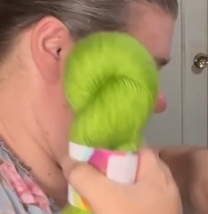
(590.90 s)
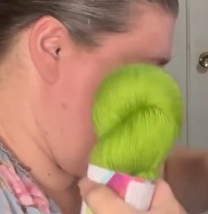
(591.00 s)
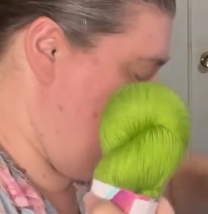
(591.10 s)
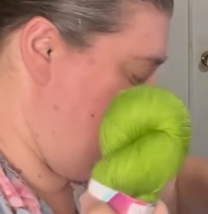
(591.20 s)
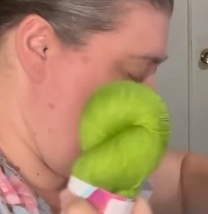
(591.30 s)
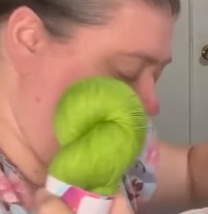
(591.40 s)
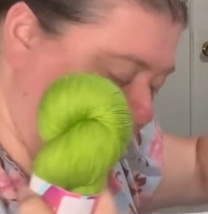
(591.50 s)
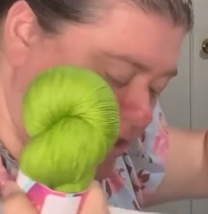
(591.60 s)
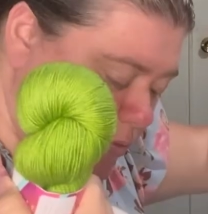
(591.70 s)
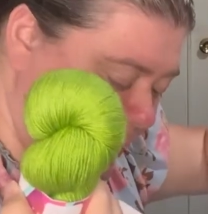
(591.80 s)
Oh, you
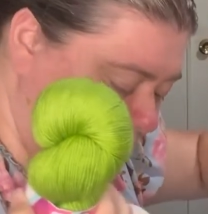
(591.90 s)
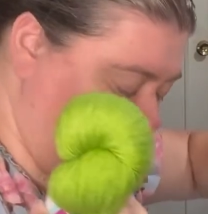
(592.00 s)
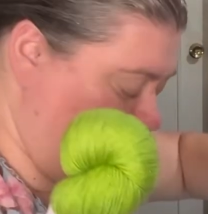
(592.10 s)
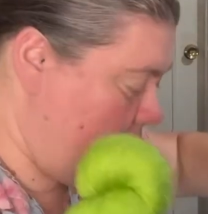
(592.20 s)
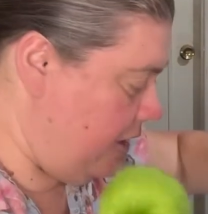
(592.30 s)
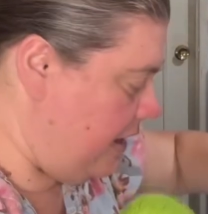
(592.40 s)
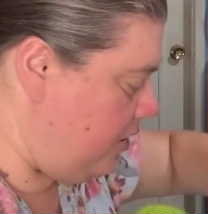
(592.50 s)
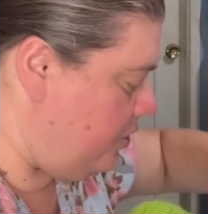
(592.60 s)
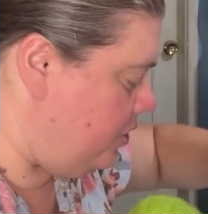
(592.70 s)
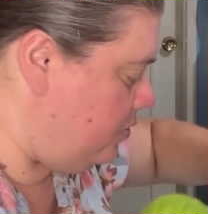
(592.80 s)
can squeak down there. I
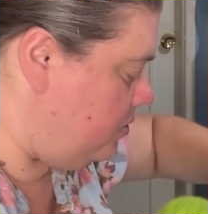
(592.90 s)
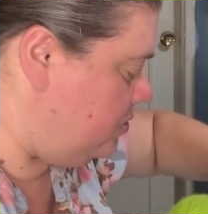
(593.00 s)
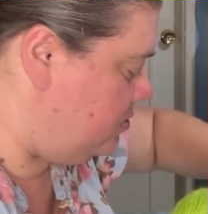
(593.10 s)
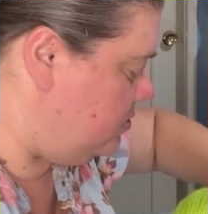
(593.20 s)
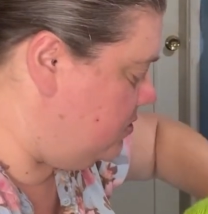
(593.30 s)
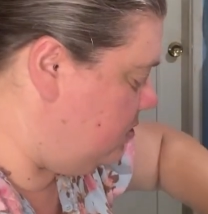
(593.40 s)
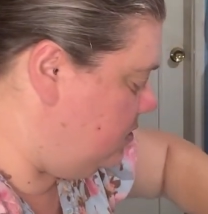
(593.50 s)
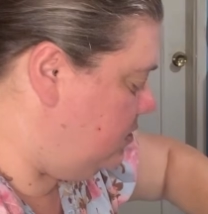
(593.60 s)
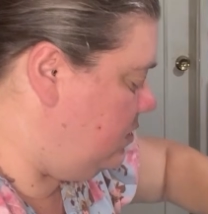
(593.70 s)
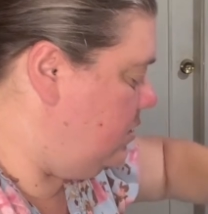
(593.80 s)
hear you.
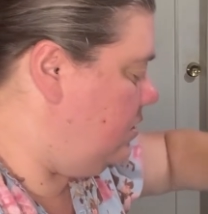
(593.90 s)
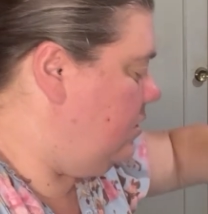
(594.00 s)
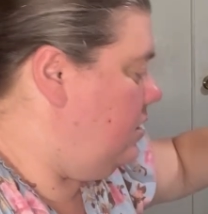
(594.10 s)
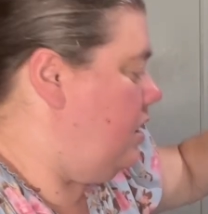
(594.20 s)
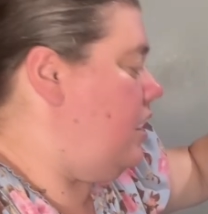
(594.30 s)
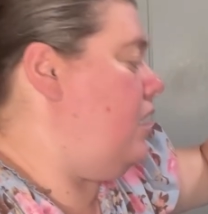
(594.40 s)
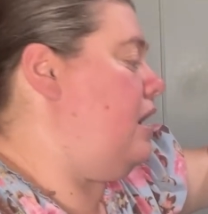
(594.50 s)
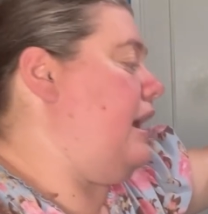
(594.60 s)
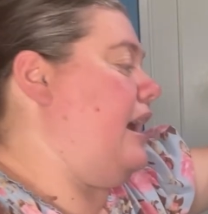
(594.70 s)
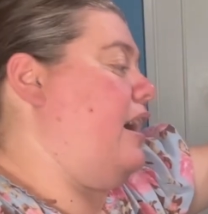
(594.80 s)

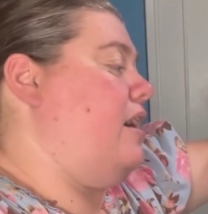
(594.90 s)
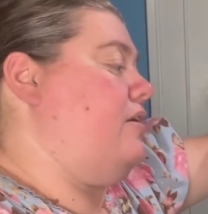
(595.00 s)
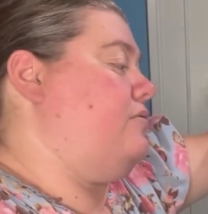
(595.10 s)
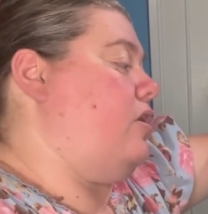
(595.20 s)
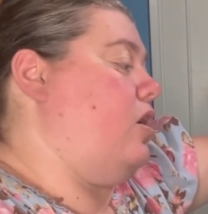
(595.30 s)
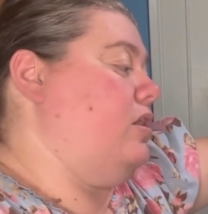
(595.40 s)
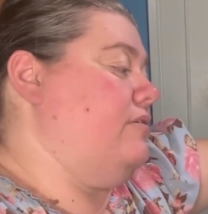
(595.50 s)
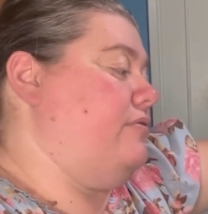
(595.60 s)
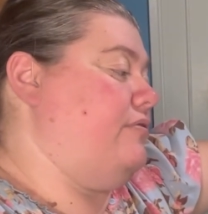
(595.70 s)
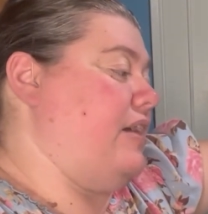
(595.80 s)
I have
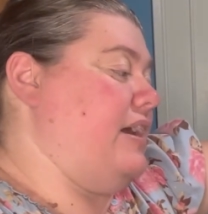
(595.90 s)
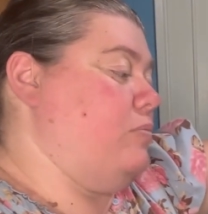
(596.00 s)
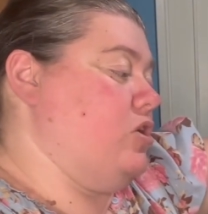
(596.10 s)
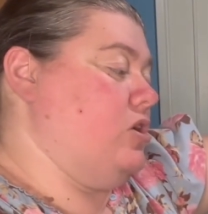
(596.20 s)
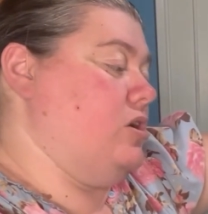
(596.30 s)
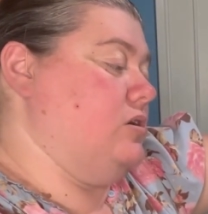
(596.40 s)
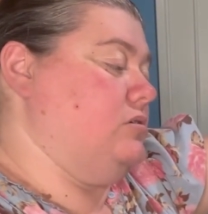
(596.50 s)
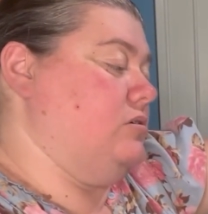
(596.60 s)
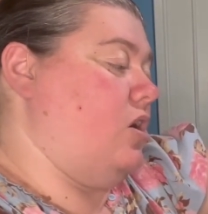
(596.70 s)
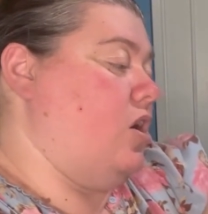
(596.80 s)
Olive Fiber
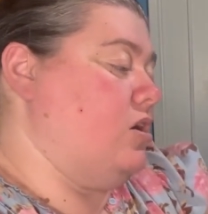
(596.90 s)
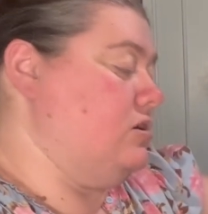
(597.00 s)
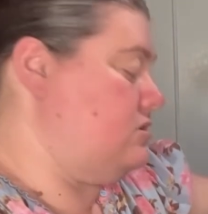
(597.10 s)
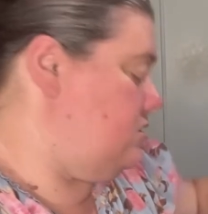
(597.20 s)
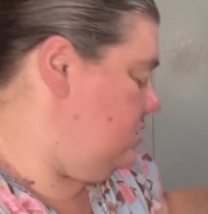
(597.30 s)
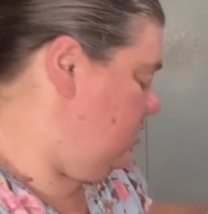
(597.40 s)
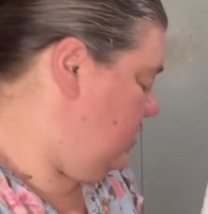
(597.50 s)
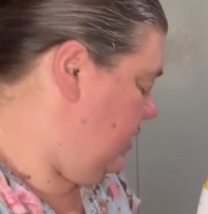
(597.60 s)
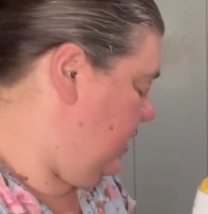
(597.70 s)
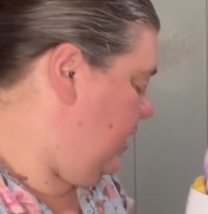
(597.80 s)
Arts,
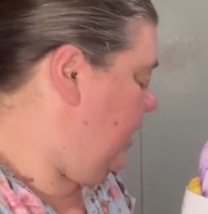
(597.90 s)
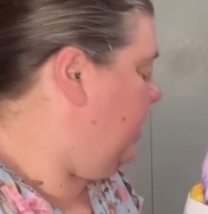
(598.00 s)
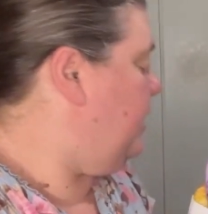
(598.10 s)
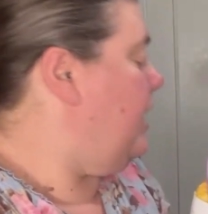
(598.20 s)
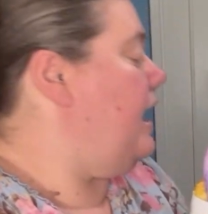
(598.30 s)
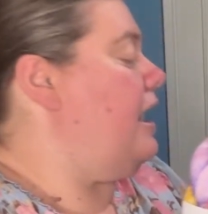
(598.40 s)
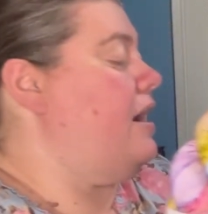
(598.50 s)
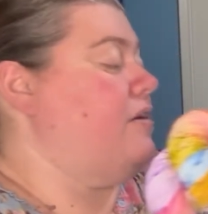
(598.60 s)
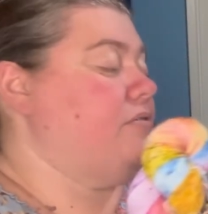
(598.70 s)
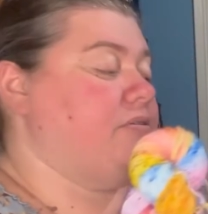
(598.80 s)
and I
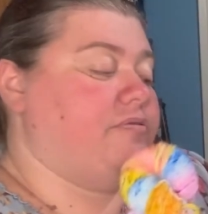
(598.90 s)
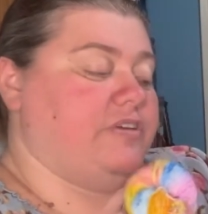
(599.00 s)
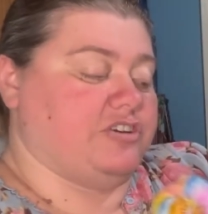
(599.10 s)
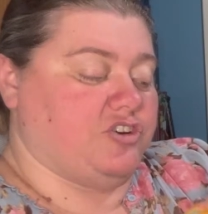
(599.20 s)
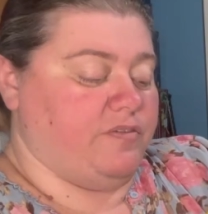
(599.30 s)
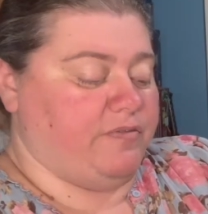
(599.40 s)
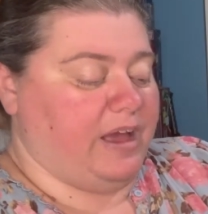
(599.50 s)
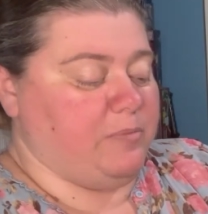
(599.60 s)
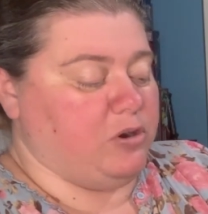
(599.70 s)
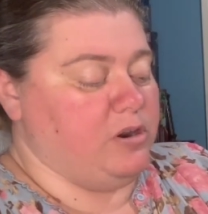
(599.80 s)
have Fiction
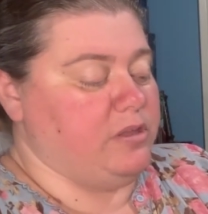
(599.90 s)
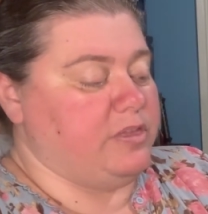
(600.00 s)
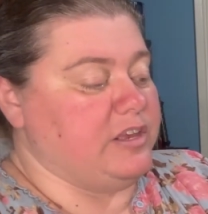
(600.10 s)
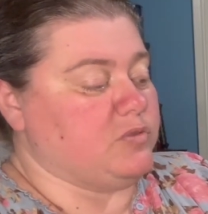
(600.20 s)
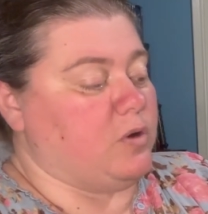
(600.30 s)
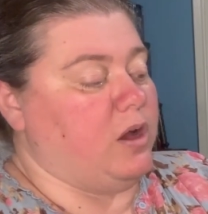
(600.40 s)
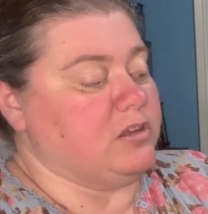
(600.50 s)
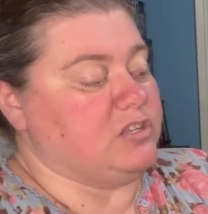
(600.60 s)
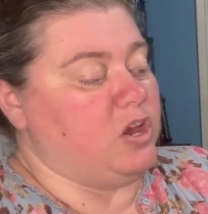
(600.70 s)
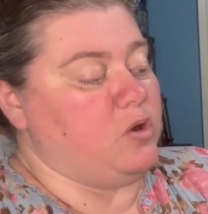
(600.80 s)
Fiber. These were
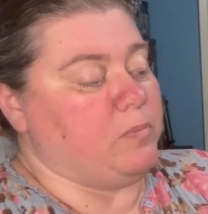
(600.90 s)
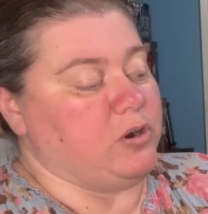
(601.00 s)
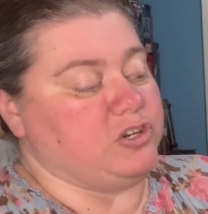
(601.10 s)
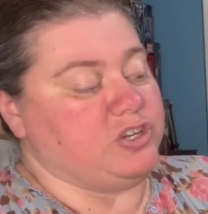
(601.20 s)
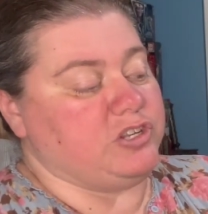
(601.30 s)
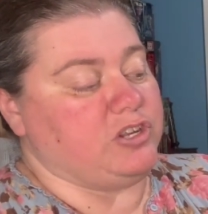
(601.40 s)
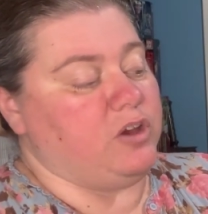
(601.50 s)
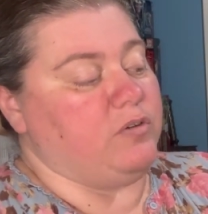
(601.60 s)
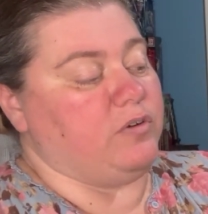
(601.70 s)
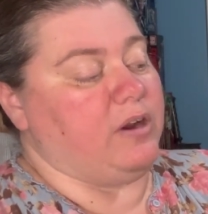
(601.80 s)
also purchased
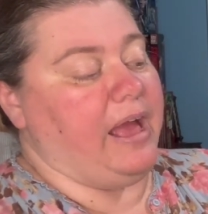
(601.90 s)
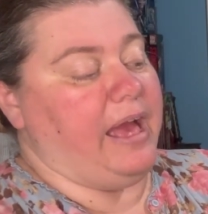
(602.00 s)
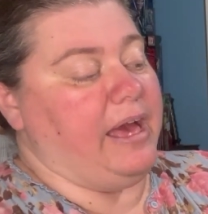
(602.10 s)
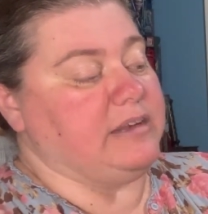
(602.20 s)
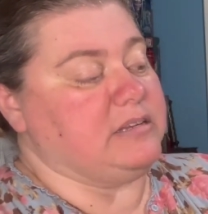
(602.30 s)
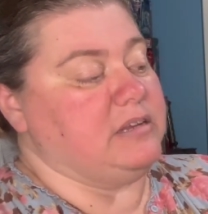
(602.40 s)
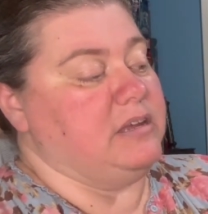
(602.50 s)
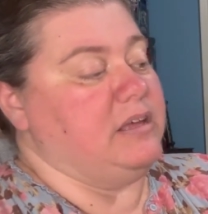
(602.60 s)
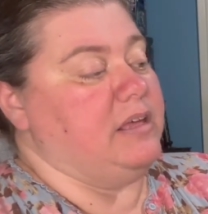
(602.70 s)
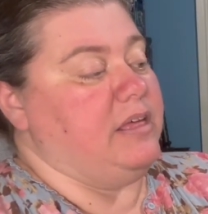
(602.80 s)
over at
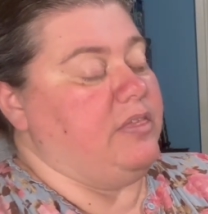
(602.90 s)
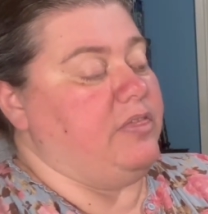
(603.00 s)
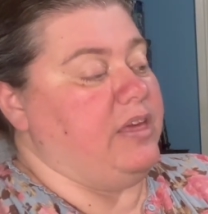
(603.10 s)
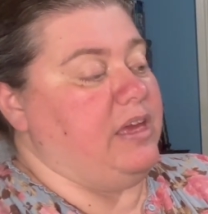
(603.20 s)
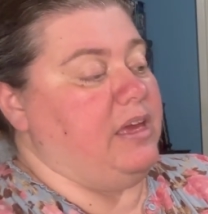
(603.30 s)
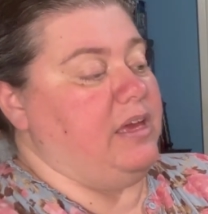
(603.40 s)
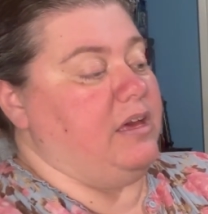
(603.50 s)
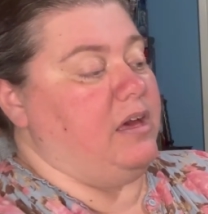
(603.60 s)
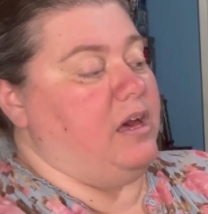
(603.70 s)
the